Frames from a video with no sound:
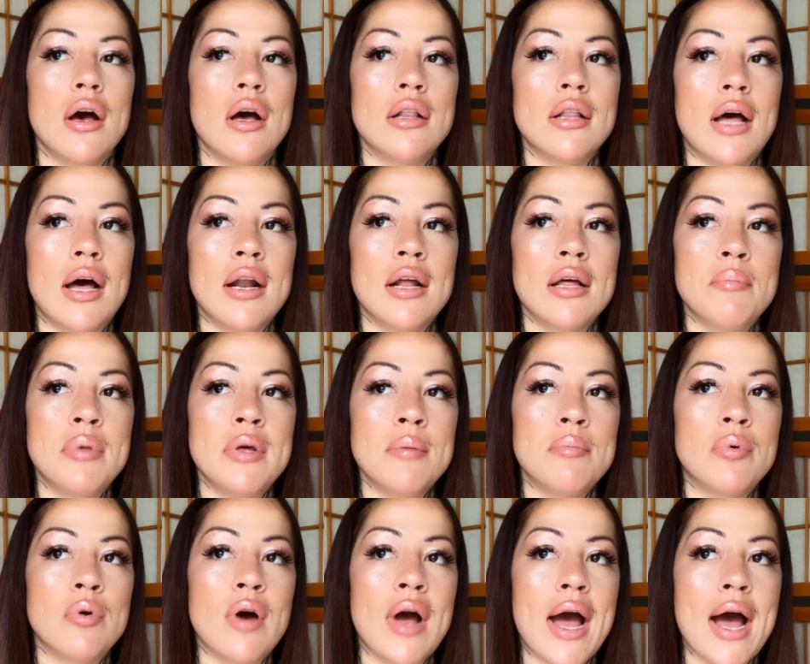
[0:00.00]
A lot of
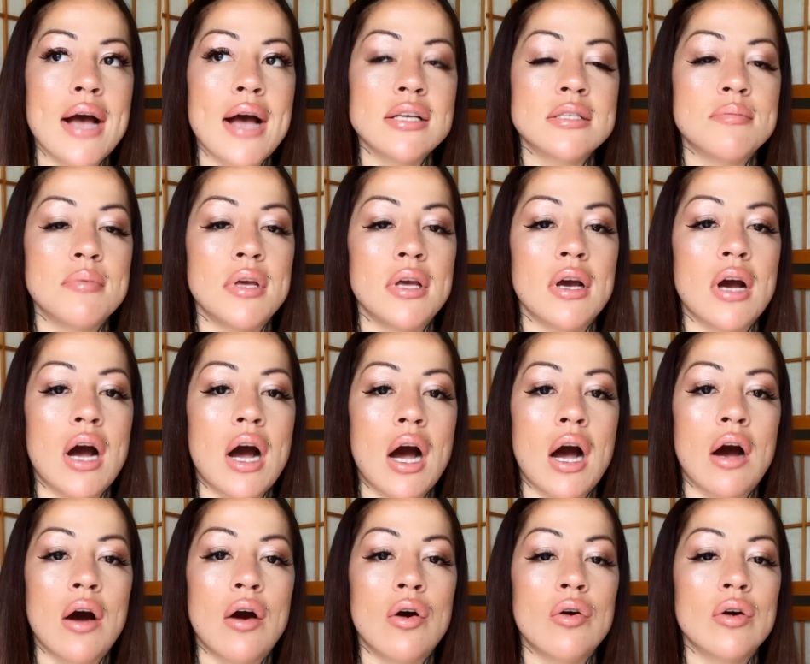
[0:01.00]
people ask me,
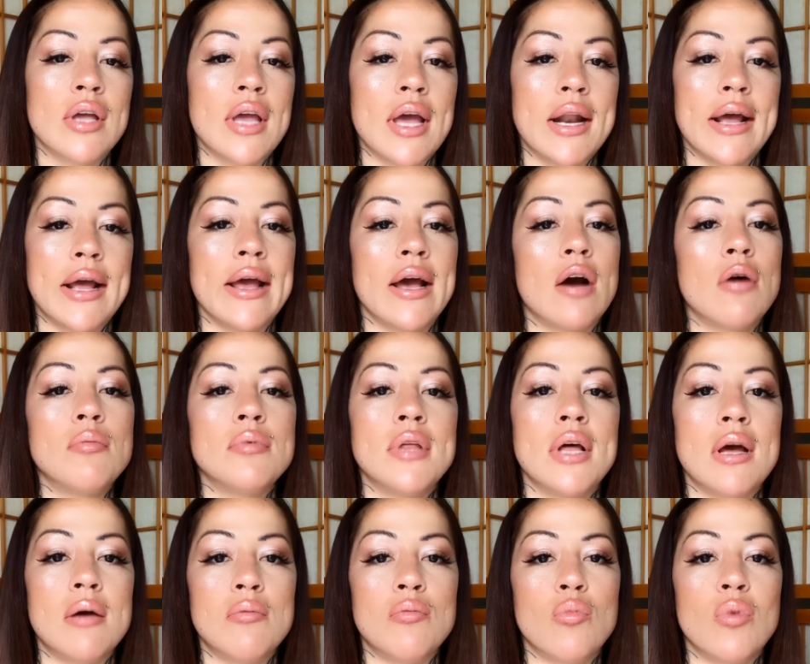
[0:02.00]
how can I help
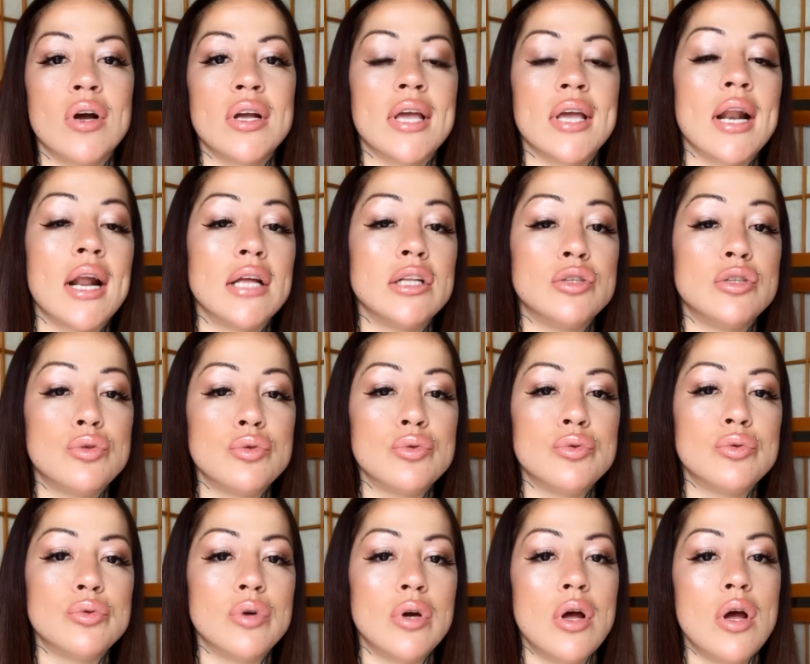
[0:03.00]
them? What can I
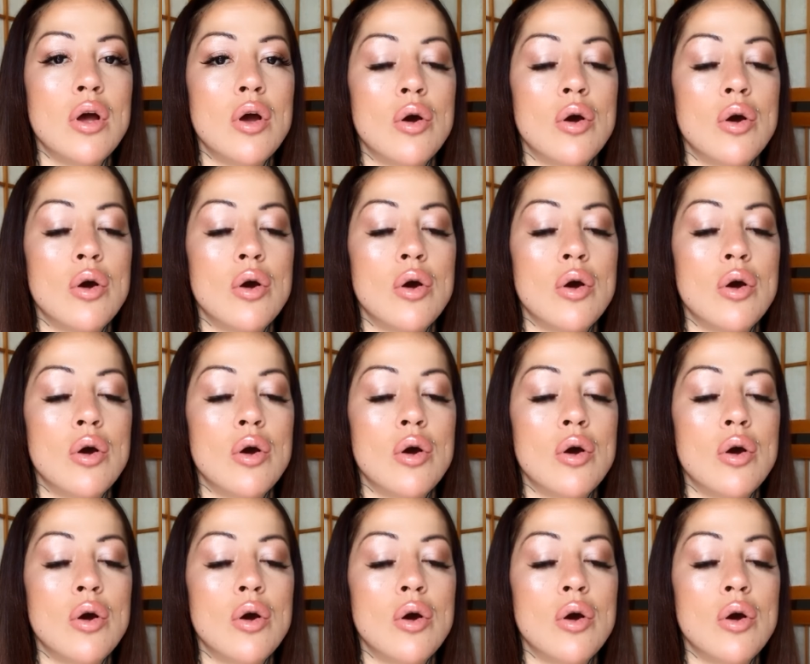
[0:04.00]
do?